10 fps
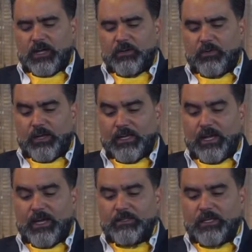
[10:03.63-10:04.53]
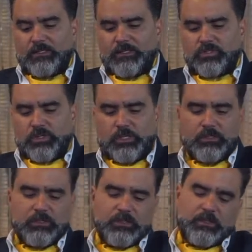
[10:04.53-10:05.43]
when I got in the industry,
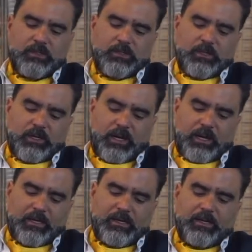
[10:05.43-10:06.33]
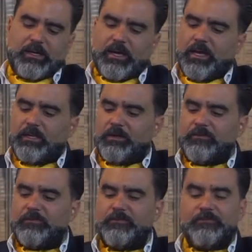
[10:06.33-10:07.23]
I kind
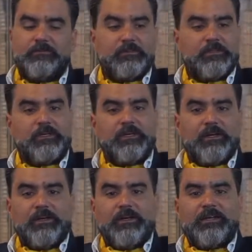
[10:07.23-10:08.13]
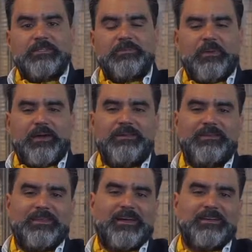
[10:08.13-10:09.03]
of spent
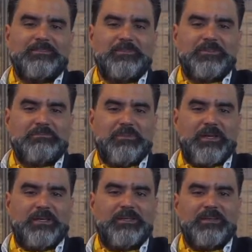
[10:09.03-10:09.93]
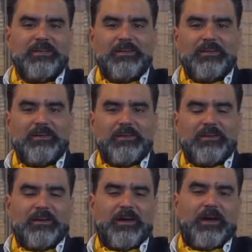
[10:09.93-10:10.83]
the customers' money
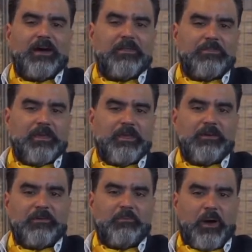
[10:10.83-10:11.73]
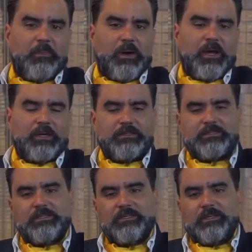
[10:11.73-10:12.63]
thinking of my
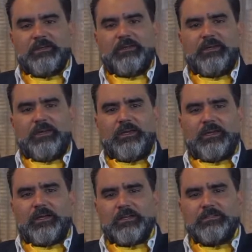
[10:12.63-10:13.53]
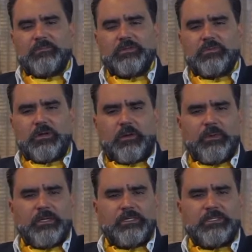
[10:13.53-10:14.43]
pockets. And customers will come
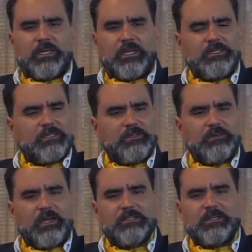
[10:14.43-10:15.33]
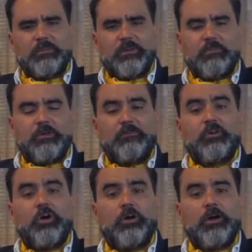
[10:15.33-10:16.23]
in and say, listen, you got something beautiful
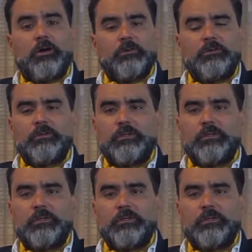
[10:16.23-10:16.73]
going on.